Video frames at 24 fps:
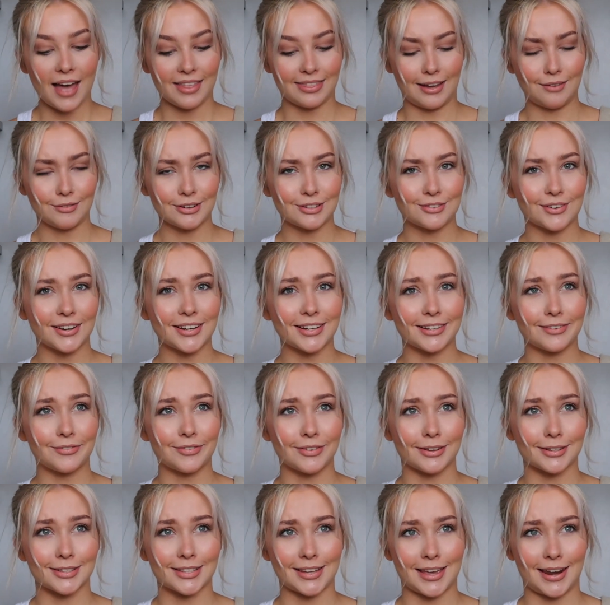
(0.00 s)
That was really
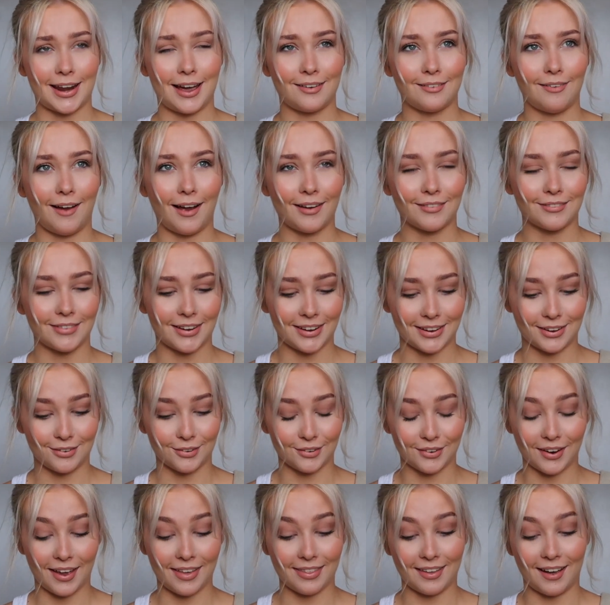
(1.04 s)
difficult to get out. I really
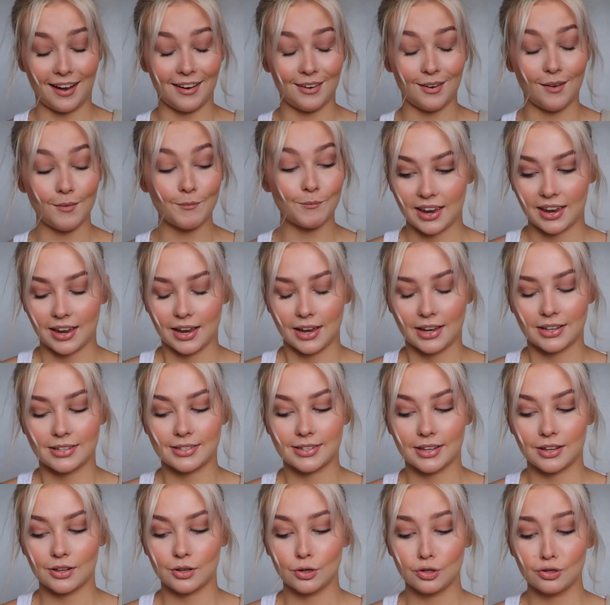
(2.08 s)
couldn't get that out. It
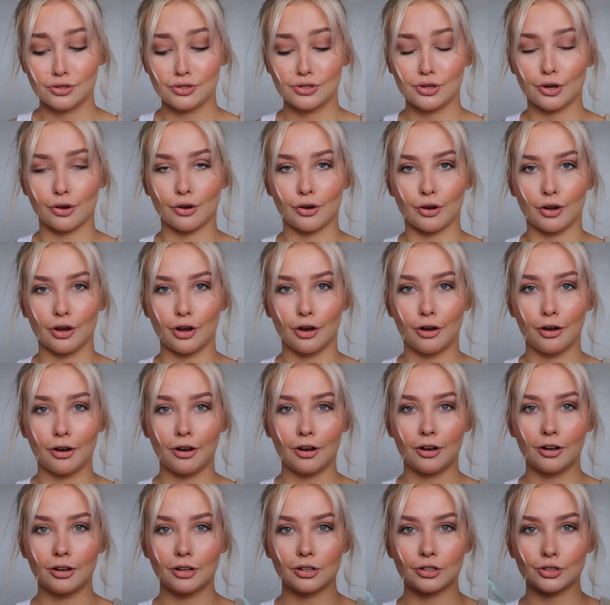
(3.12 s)
is so
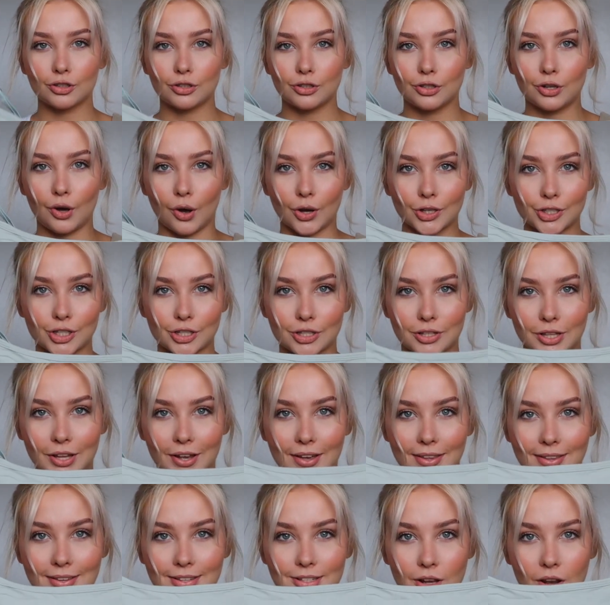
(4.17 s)
gorgeous. Look
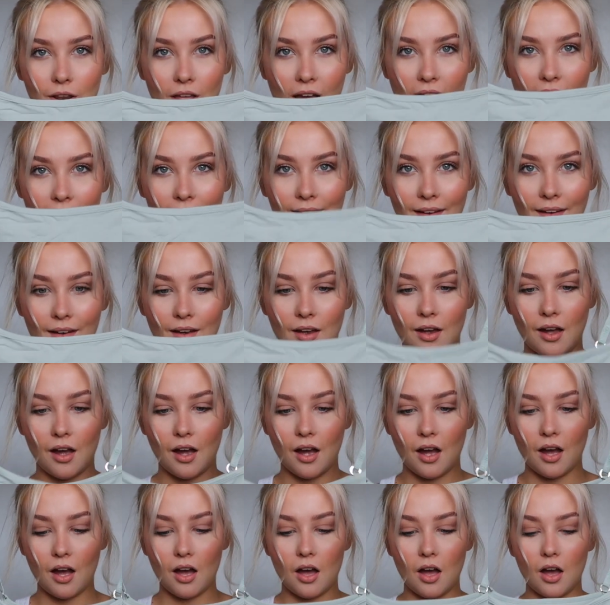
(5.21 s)
at this colour.
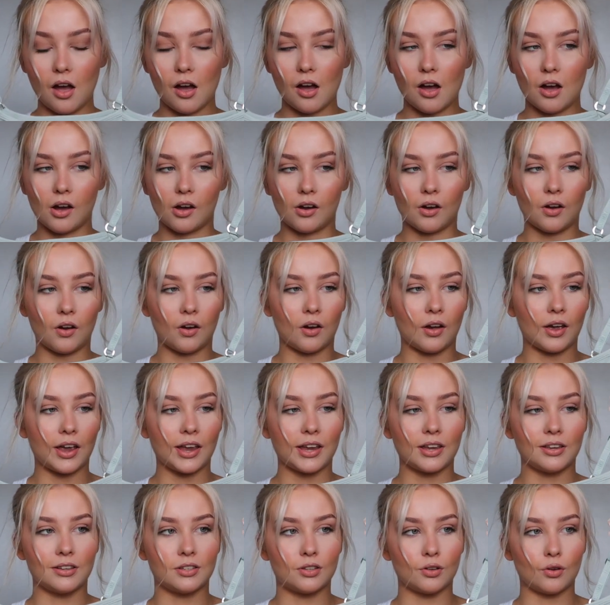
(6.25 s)
Oh,
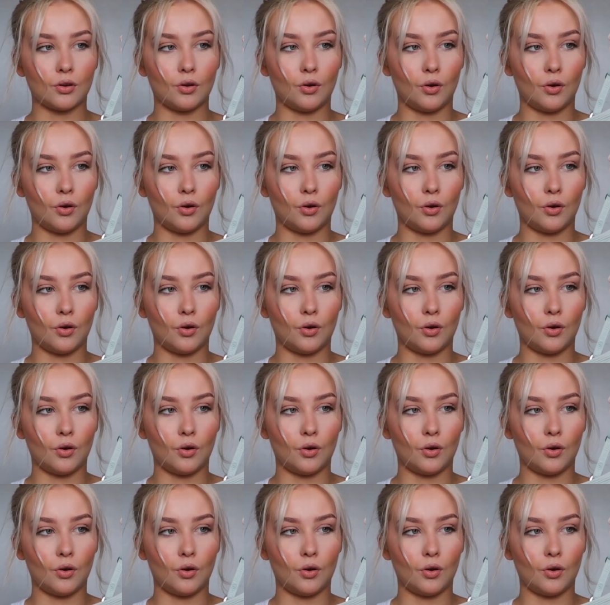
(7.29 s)
it is